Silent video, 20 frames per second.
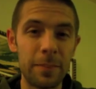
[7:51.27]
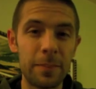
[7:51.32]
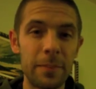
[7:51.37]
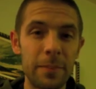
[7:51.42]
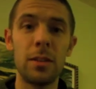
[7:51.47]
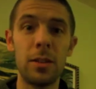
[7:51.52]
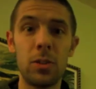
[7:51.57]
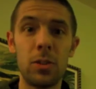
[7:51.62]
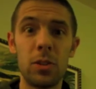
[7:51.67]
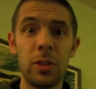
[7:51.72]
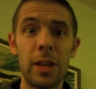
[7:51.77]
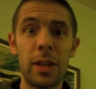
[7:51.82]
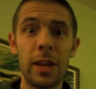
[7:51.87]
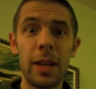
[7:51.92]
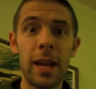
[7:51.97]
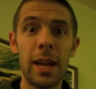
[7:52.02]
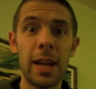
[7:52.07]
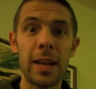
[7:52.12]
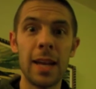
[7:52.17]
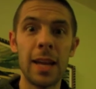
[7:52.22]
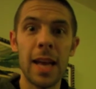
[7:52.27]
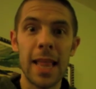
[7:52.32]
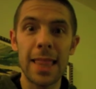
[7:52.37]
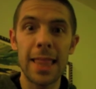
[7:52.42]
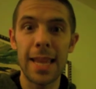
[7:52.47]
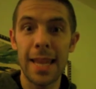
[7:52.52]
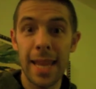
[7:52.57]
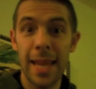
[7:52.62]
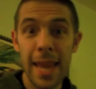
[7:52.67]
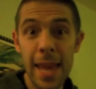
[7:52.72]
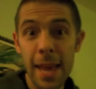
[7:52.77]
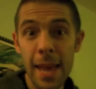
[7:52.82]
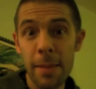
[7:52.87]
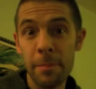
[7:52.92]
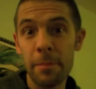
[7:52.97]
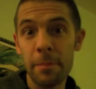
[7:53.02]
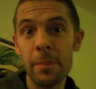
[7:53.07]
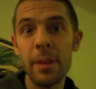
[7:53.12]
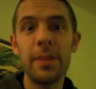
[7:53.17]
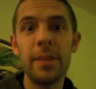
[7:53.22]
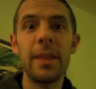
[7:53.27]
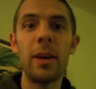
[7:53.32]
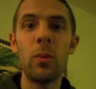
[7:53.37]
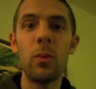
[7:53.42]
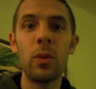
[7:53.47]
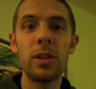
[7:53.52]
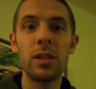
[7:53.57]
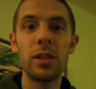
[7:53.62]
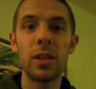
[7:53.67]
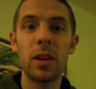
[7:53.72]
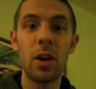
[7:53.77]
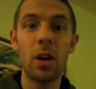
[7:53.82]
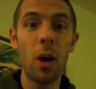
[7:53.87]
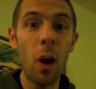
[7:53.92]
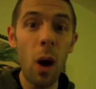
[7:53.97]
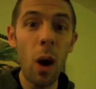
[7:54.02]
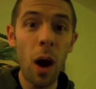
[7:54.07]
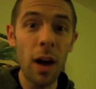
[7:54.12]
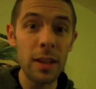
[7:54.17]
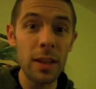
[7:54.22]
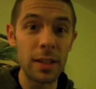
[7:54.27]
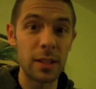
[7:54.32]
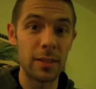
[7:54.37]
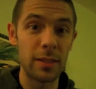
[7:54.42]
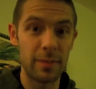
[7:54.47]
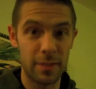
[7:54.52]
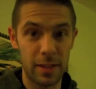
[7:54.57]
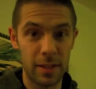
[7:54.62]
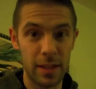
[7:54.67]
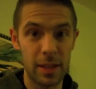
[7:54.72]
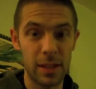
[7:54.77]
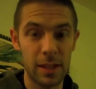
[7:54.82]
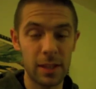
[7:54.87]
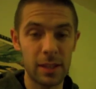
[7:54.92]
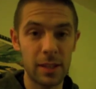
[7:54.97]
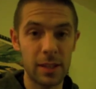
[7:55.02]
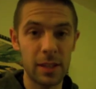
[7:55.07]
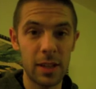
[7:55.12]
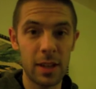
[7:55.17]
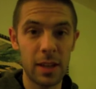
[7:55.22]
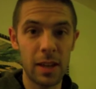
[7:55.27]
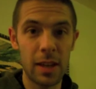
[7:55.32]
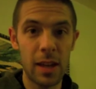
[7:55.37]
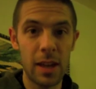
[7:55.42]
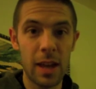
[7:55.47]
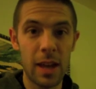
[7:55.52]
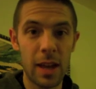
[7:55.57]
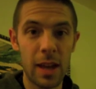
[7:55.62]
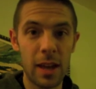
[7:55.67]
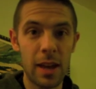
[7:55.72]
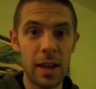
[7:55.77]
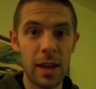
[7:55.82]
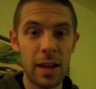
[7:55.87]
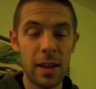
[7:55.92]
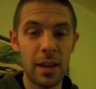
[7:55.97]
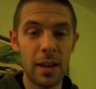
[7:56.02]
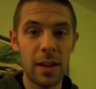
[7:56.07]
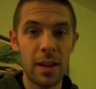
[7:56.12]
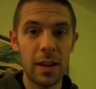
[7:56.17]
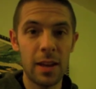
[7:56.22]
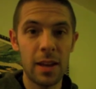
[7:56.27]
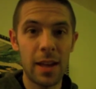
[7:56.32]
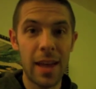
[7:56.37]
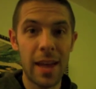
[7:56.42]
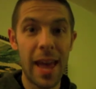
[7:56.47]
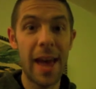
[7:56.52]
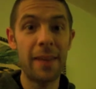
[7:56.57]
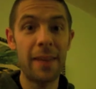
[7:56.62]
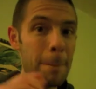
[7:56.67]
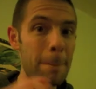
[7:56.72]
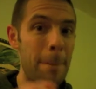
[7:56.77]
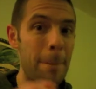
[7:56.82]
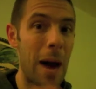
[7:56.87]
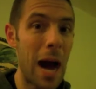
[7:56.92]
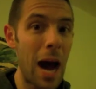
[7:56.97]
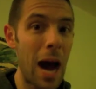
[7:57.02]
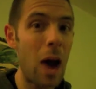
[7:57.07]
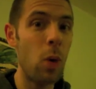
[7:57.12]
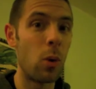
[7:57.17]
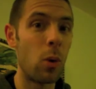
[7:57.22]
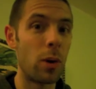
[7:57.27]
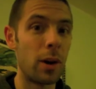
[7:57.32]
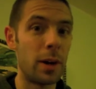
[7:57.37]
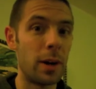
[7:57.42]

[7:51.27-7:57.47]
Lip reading: Let's do that again. Let him that was the cause of this have power.